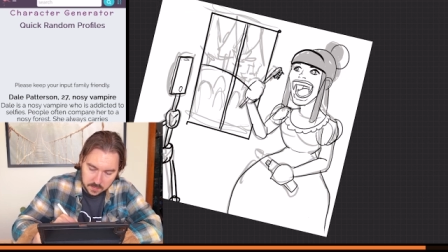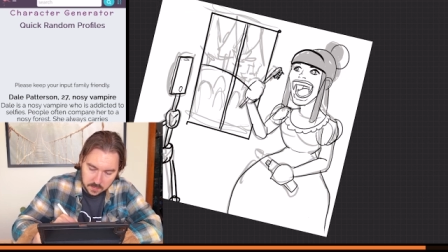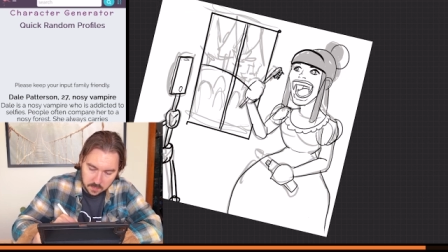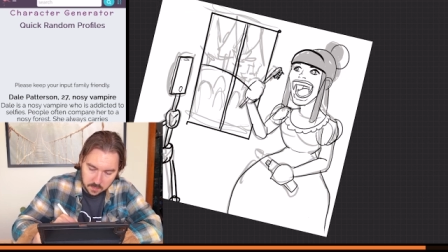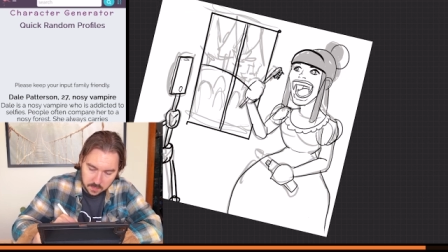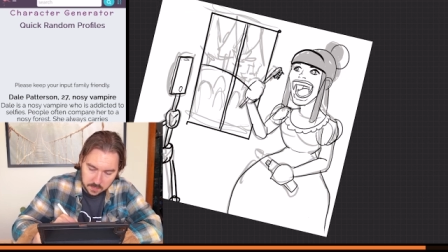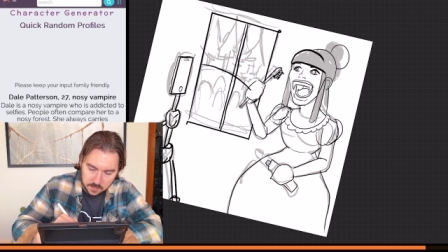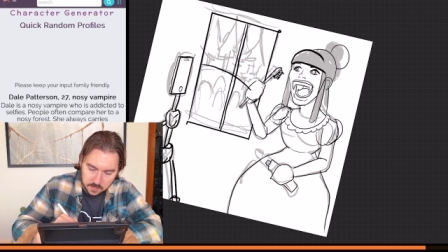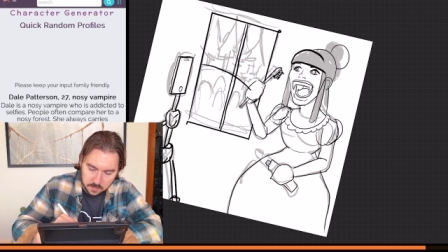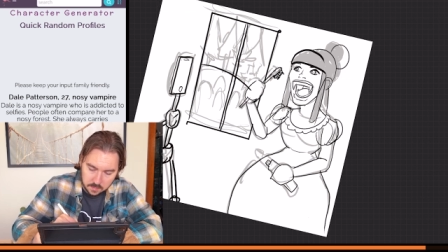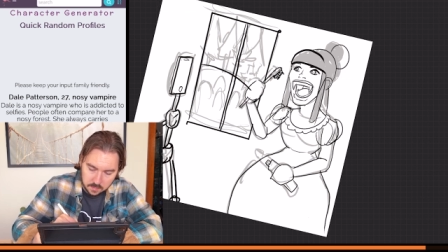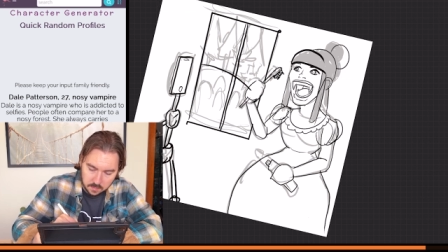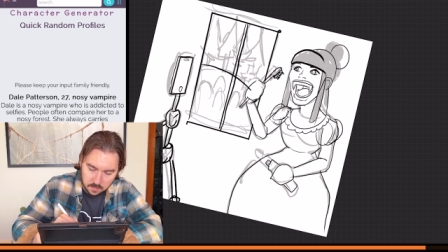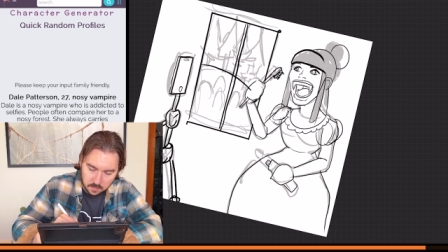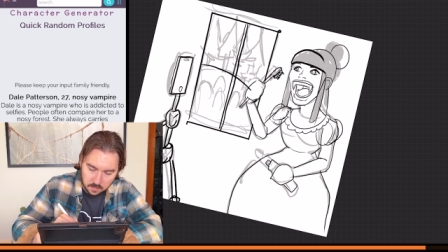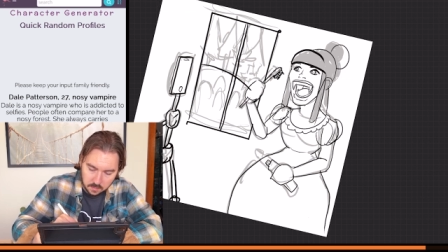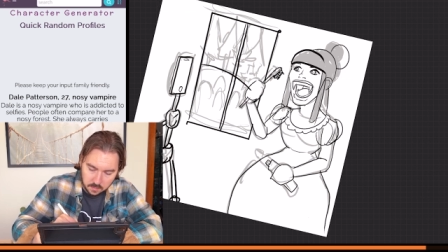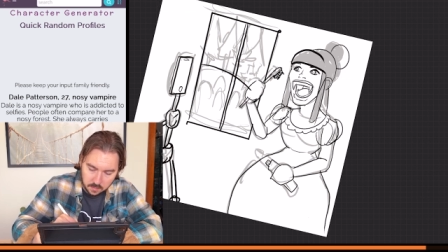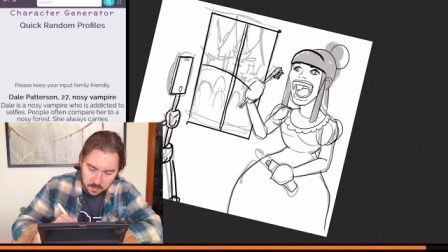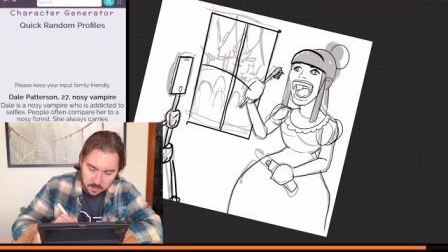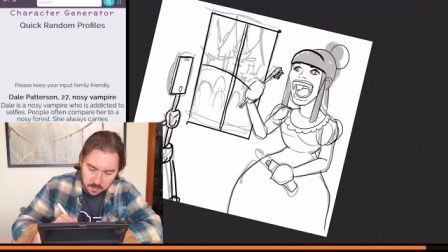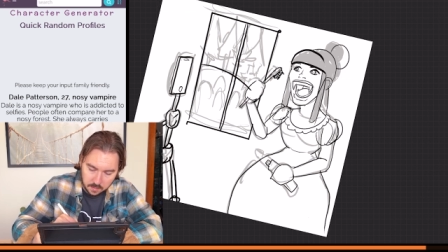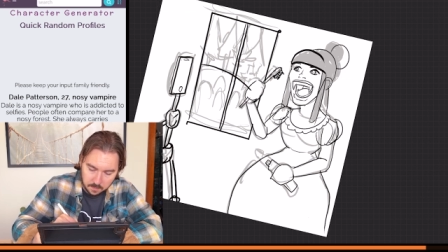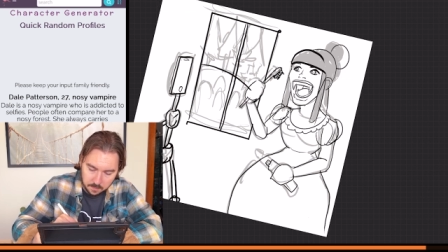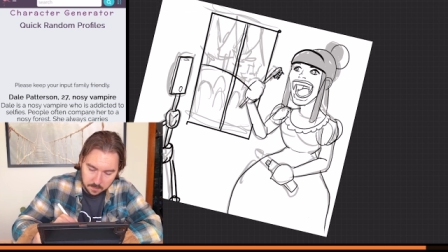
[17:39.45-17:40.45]
it doesn't look
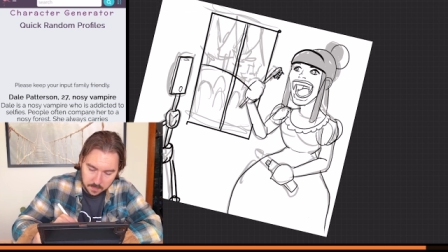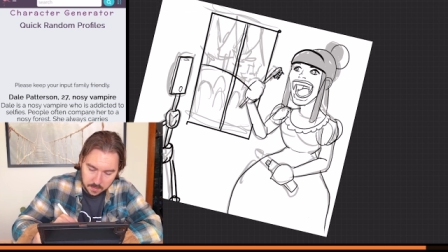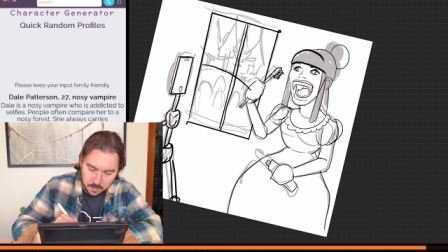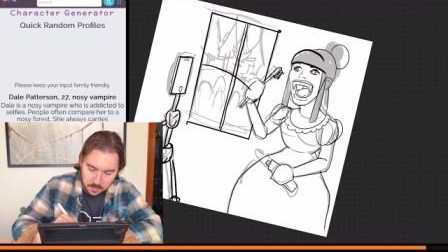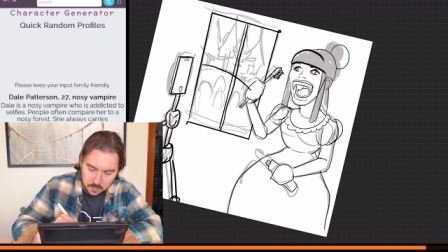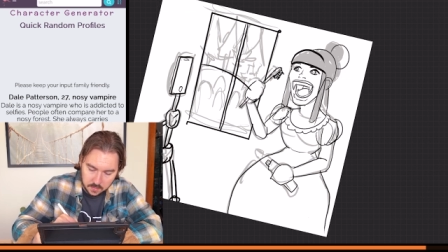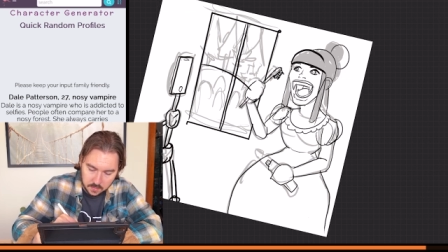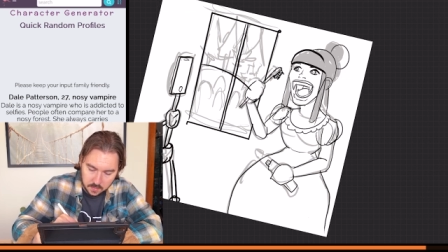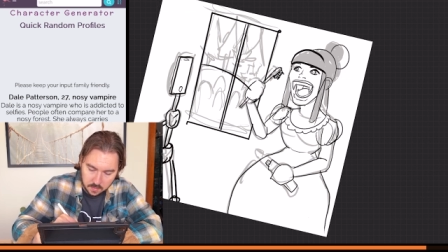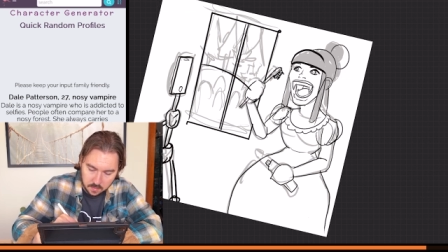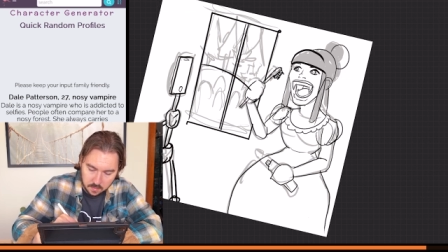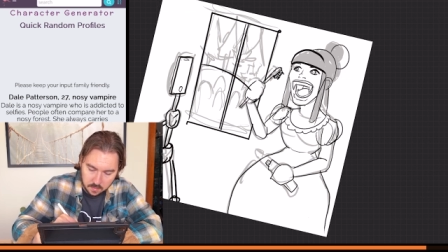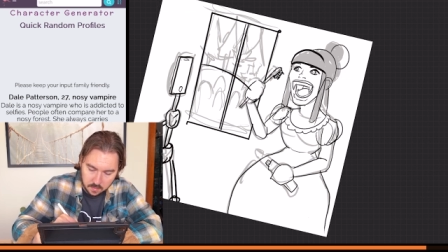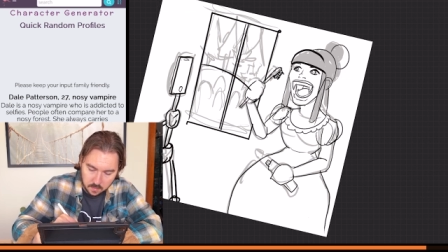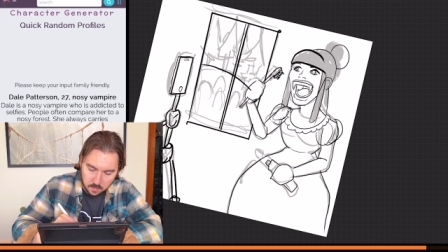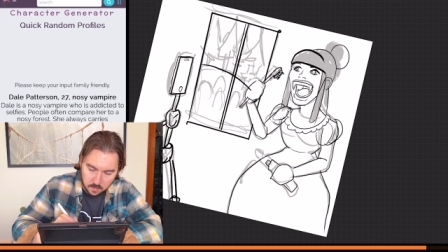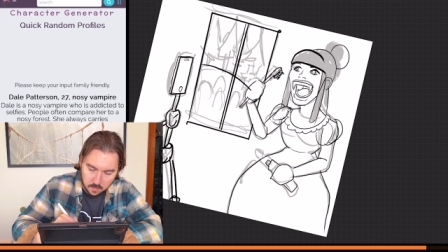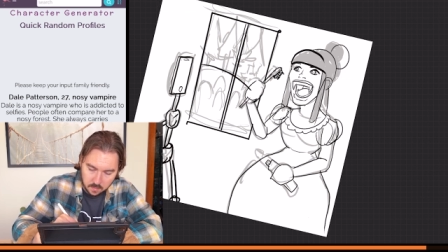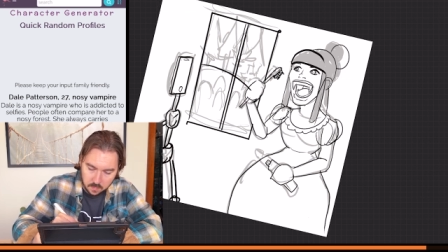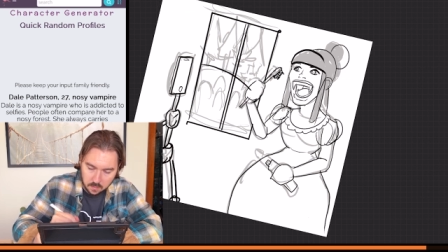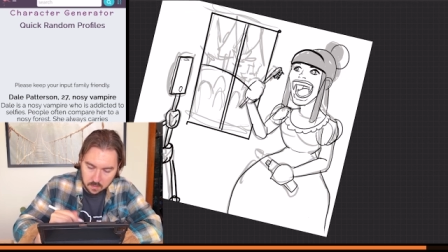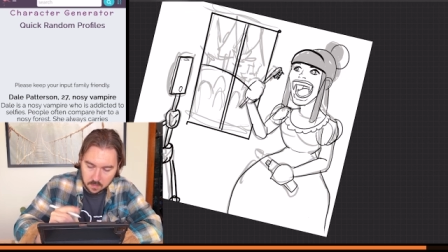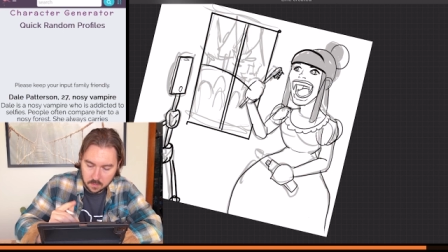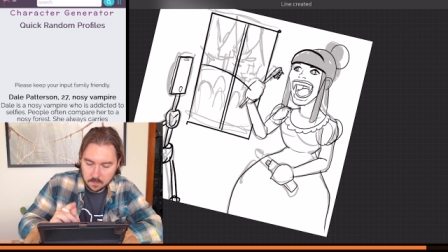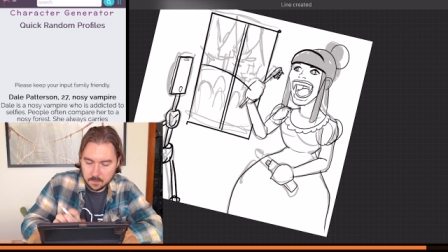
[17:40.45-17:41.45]
like a picture on our
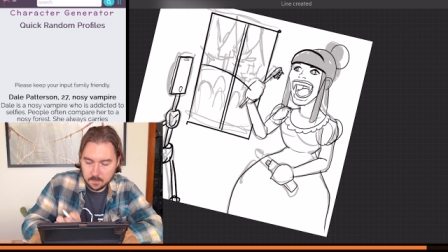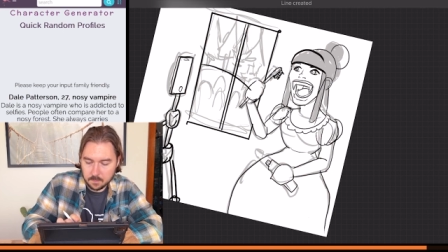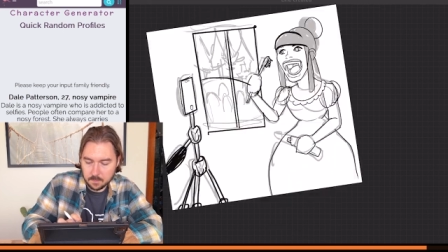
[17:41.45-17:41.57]
wall.